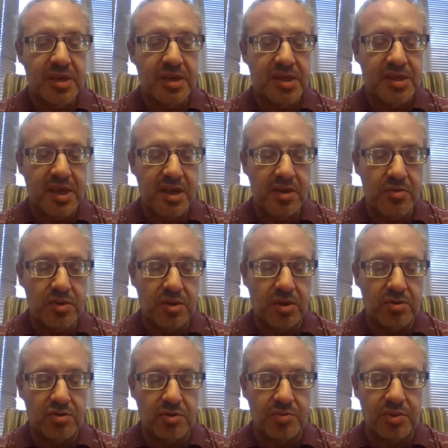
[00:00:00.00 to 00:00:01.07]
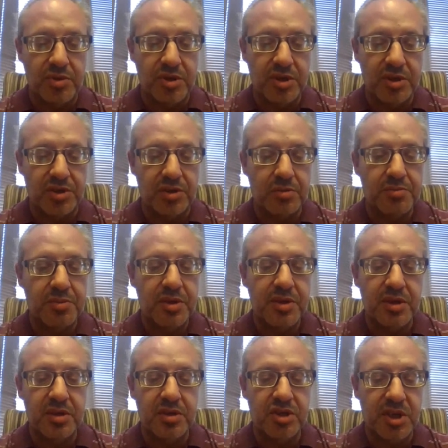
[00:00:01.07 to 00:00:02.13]
Staying with entrepreneurship,
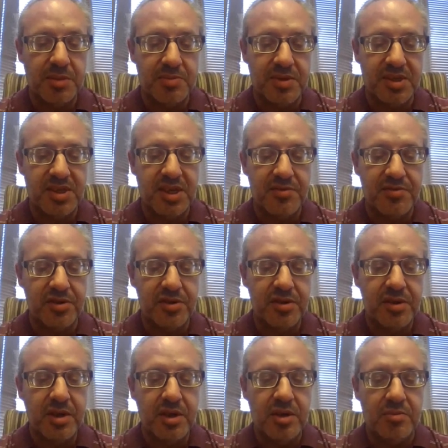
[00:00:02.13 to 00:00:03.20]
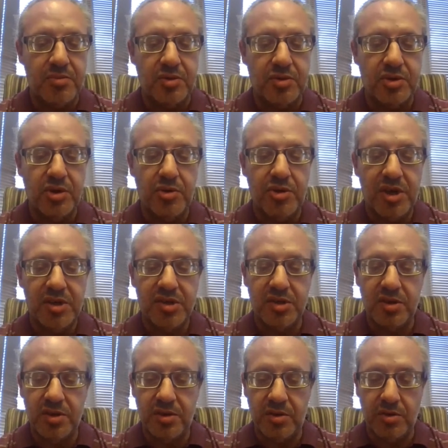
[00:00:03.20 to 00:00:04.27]
in chapter seven,
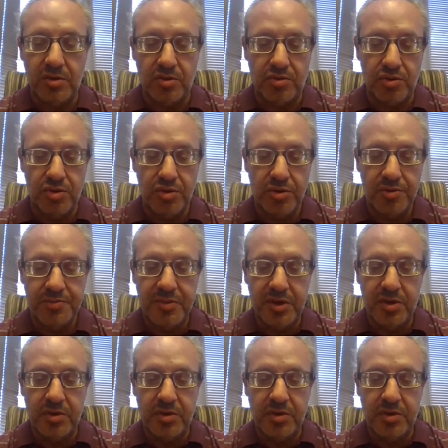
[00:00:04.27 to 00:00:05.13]
Pretorius, Leroux,